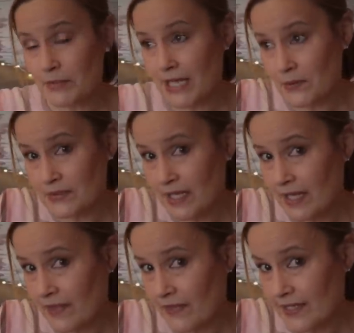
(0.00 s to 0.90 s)
blouse,
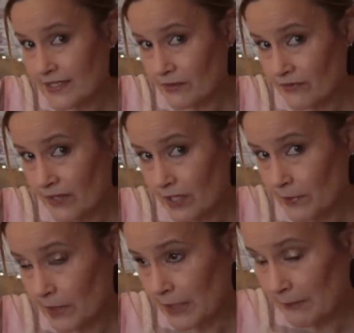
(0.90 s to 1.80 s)
these are
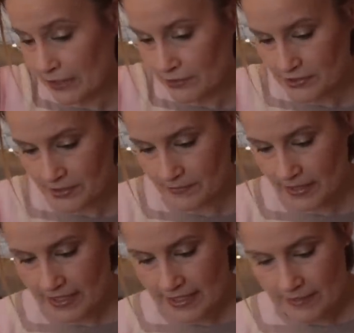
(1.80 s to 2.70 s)
available in my custom
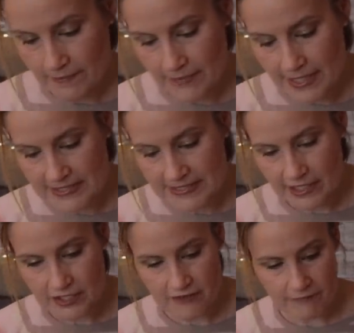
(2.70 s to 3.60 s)
made
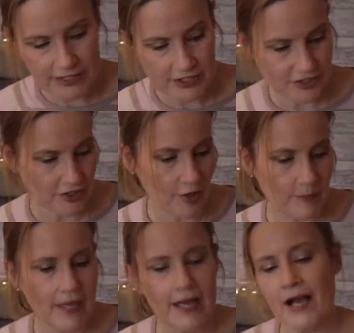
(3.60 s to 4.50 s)
section of my
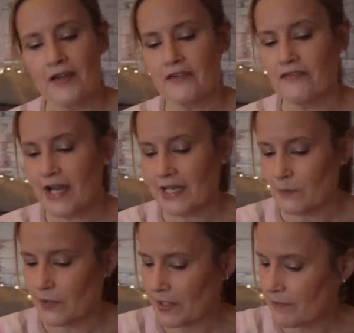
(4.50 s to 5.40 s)
shop. And the final
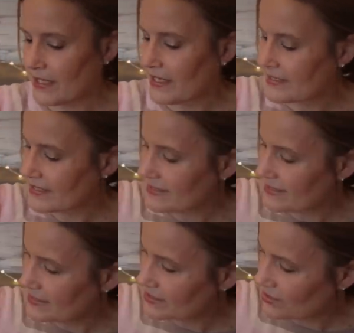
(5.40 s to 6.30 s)
one I made is
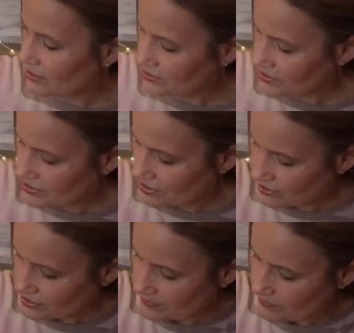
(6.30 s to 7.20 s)
in this gorgeous
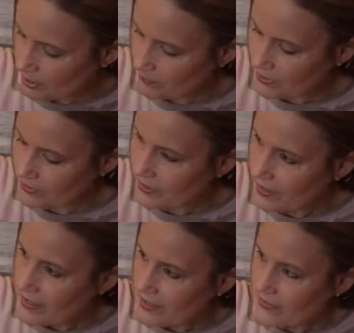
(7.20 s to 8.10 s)
cotton poplin
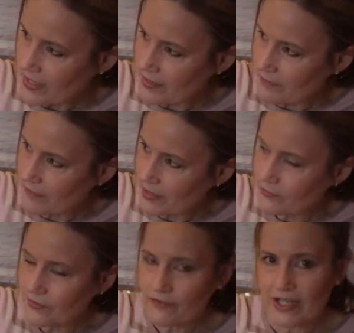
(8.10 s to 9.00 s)
that my
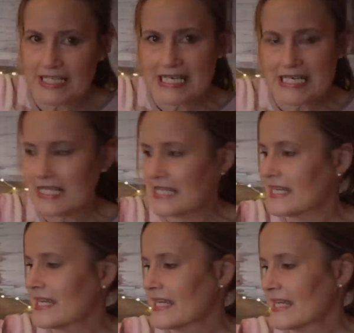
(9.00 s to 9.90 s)
lovely friend
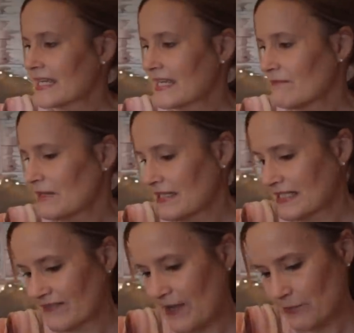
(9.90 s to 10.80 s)
Lynn gave me,
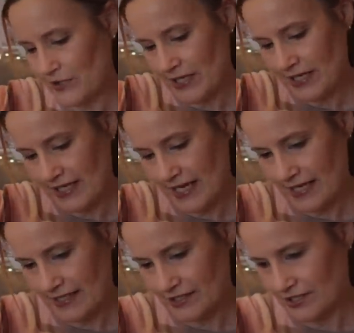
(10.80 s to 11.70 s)
this fabric,
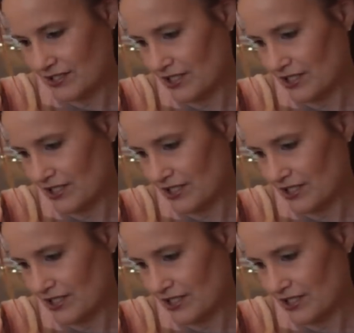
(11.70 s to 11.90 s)
and I just